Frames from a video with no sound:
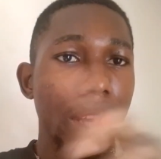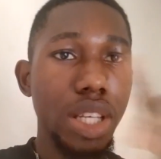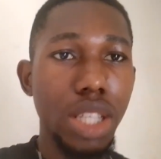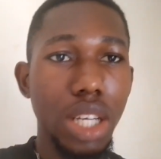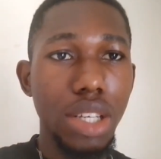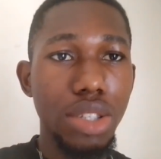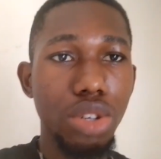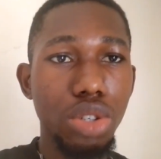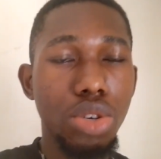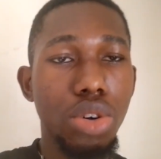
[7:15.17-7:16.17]
Internal
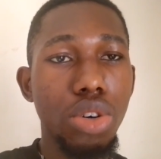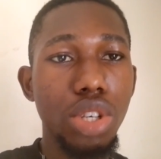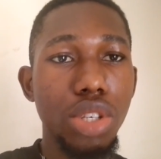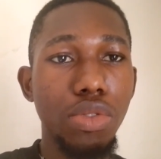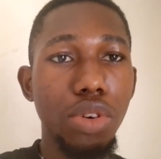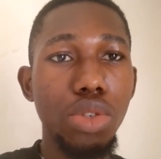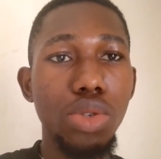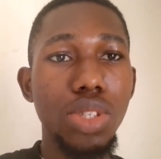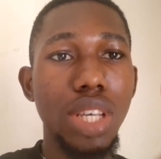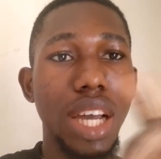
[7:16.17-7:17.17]
structure is for you
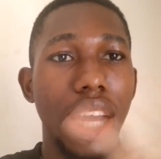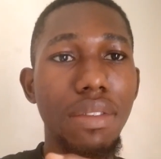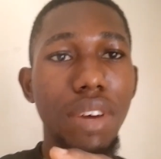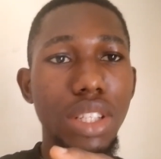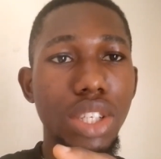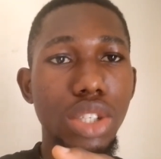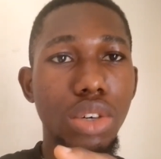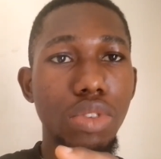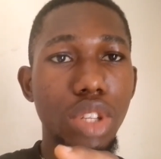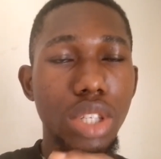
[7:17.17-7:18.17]
to take advantage
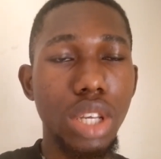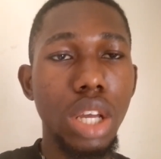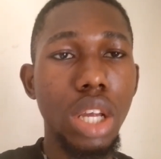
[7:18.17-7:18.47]
of it.